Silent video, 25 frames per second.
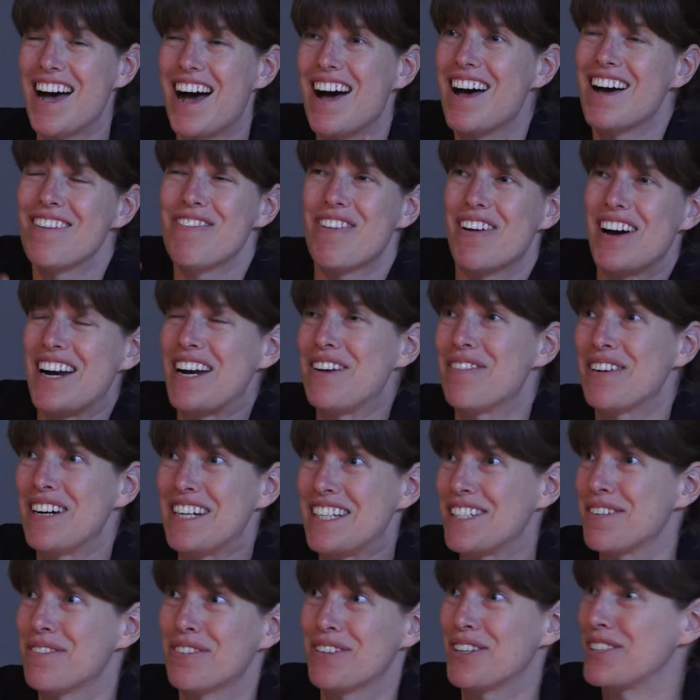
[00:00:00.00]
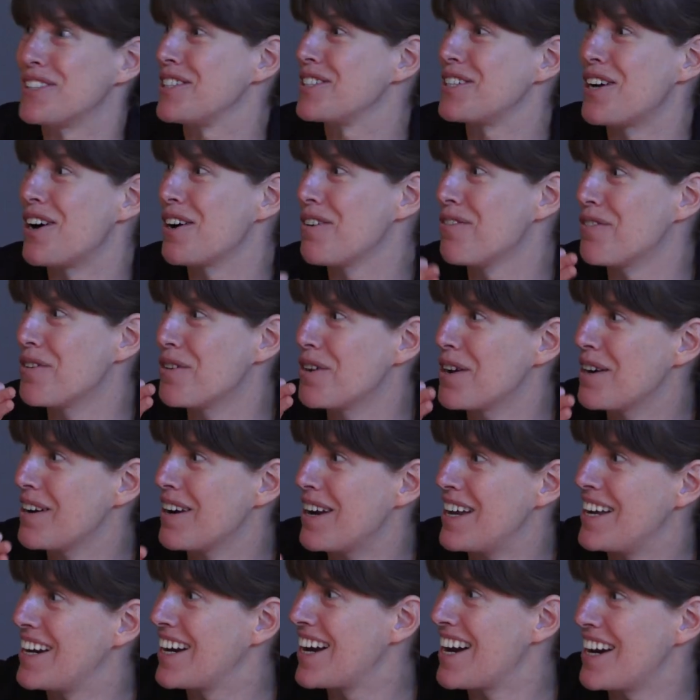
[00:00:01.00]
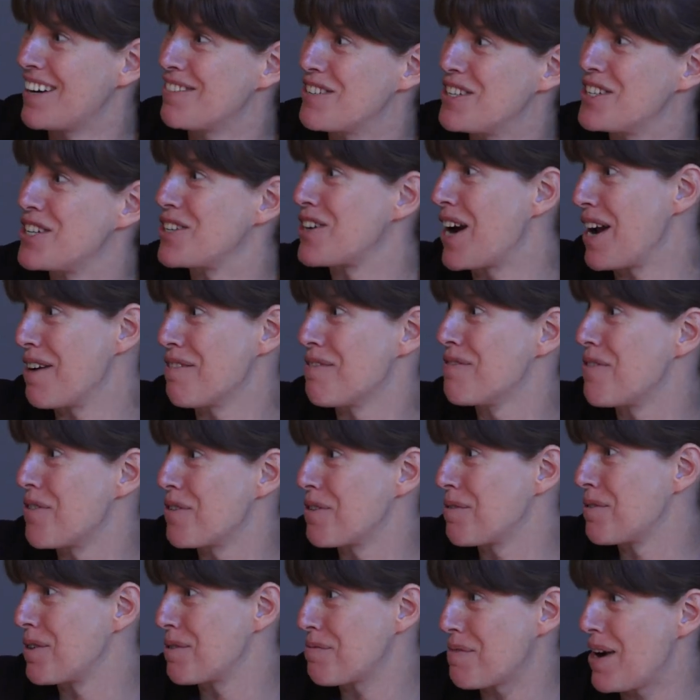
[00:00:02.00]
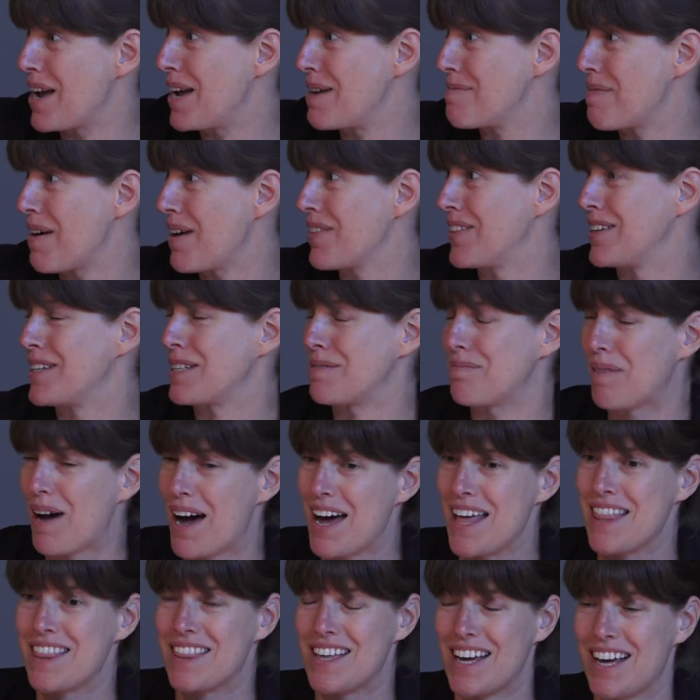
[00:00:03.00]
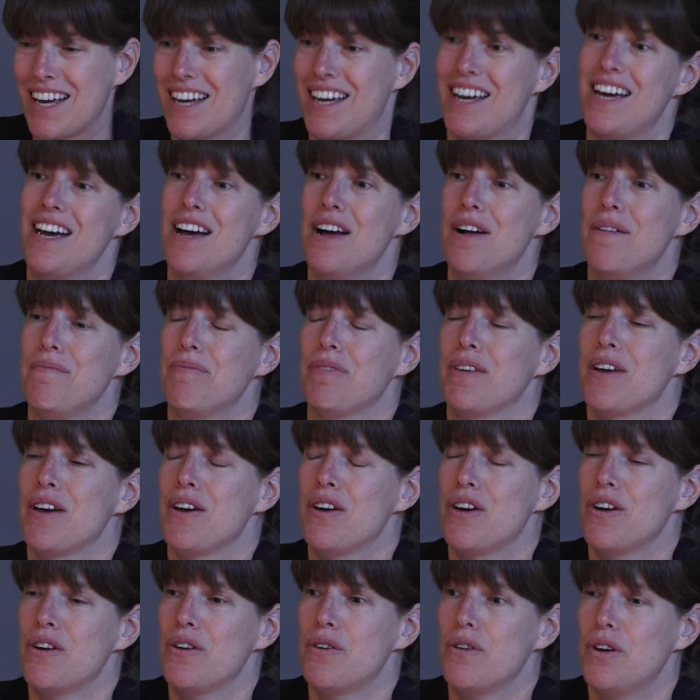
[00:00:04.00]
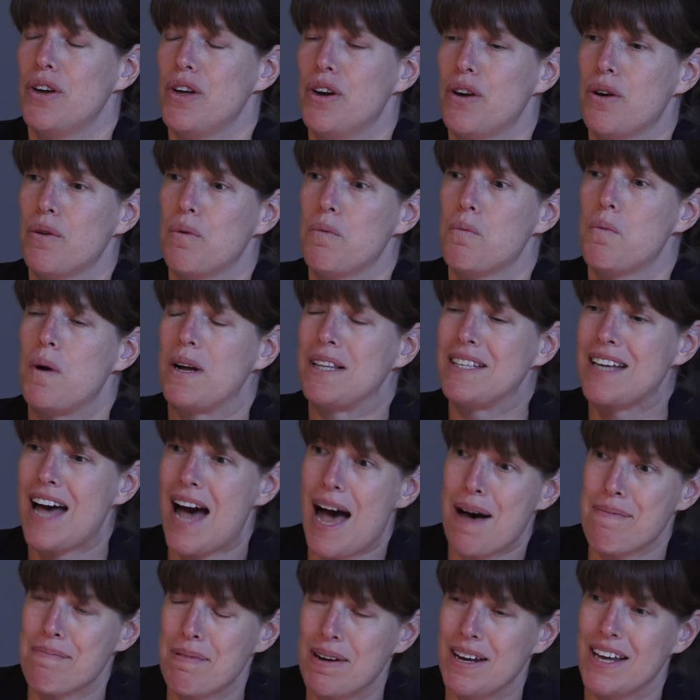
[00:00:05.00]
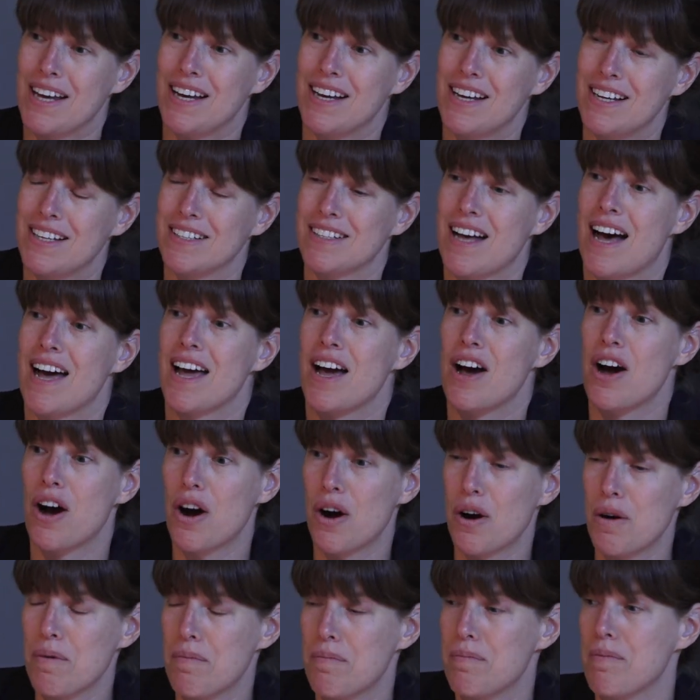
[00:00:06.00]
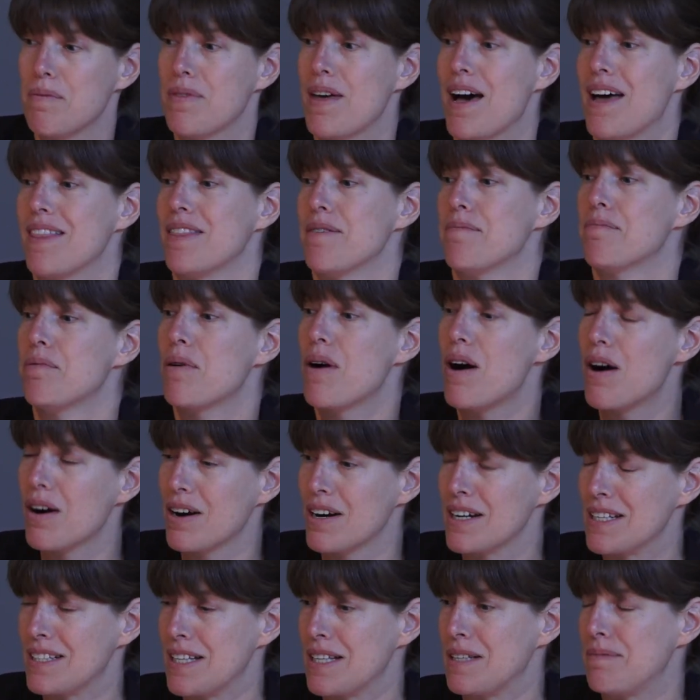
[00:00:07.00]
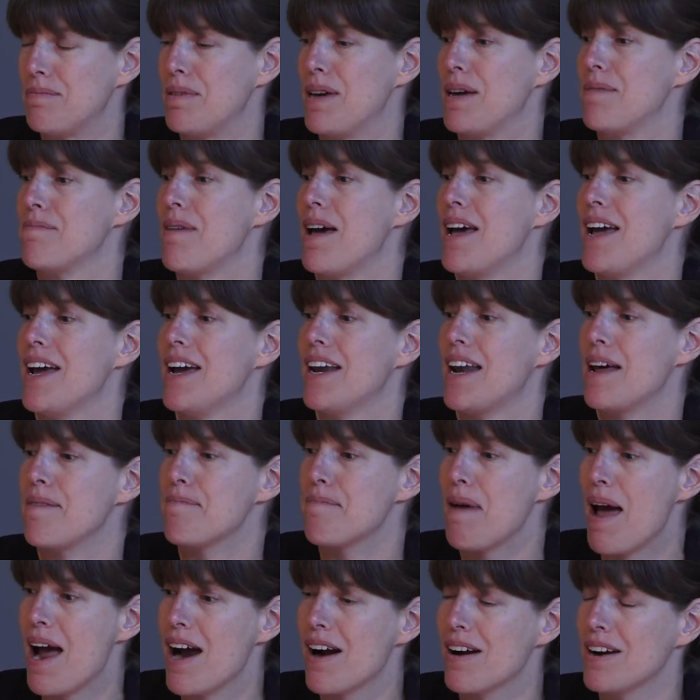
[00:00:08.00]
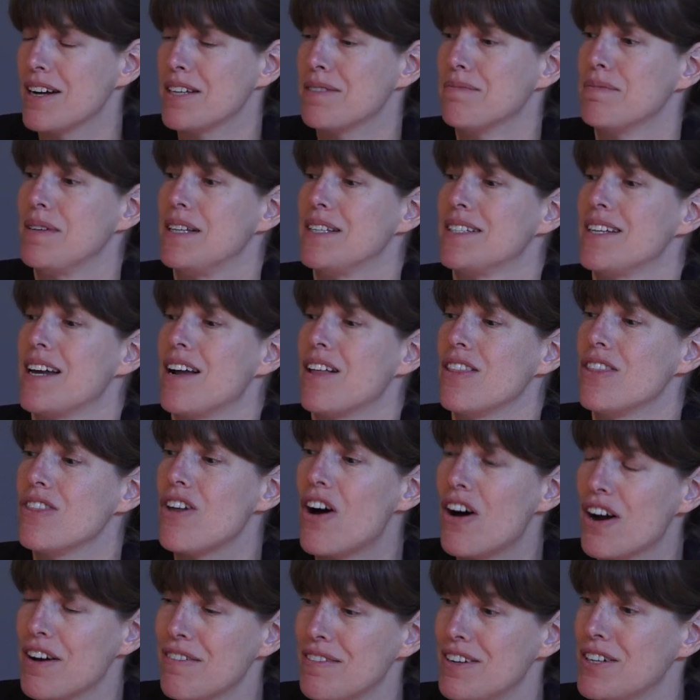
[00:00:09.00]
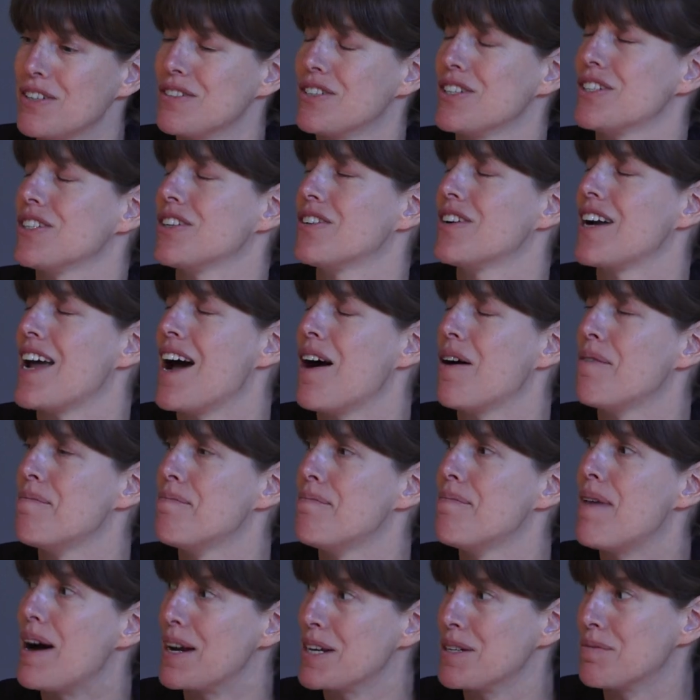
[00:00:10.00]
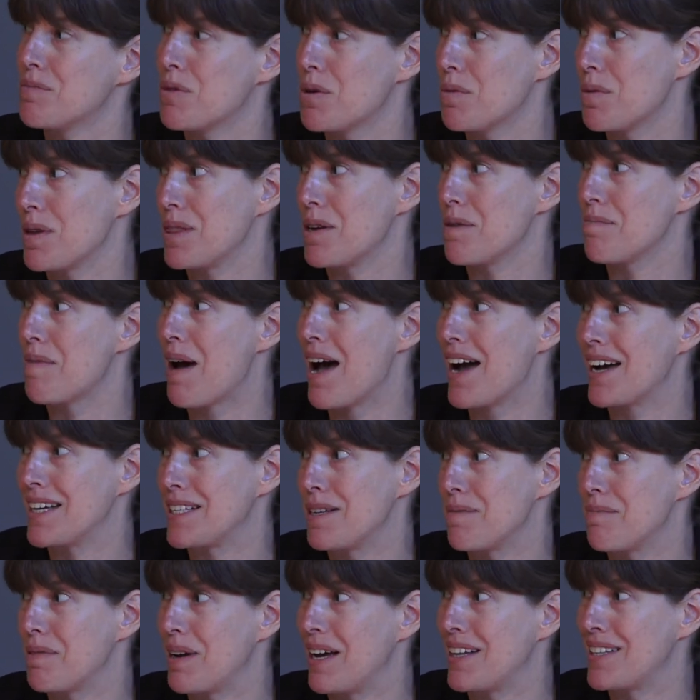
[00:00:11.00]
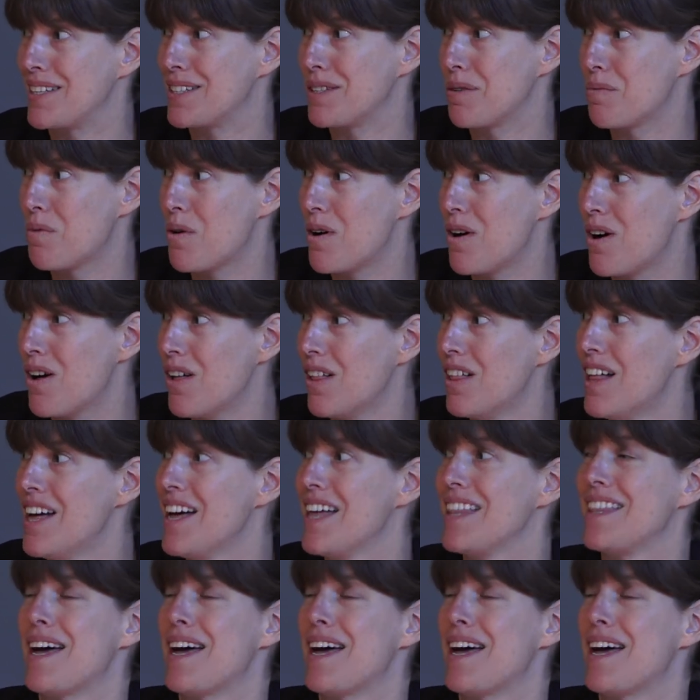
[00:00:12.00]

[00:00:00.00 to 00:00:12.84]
I find it very difficult to talk forward in a kind of straightforward way about this, but I think, what's happening is I hope that the progress that's being made in Paris means that a lot of interests are now much more with their backs up against the wall.